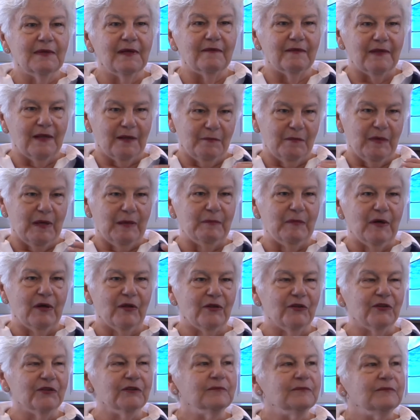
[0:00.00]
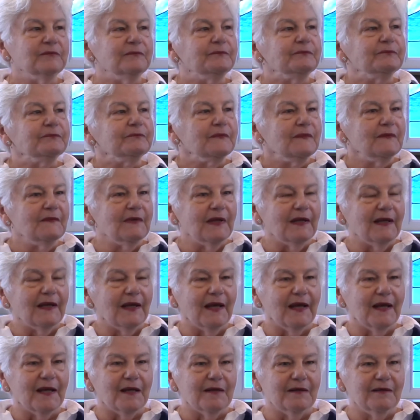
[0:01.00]
my mother.
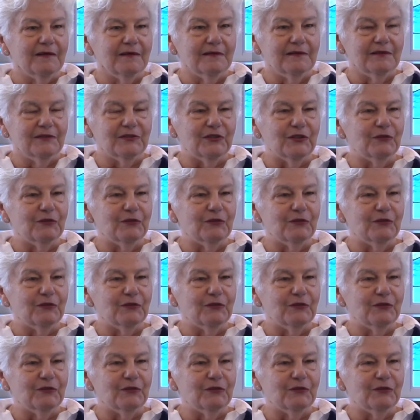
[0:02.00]
And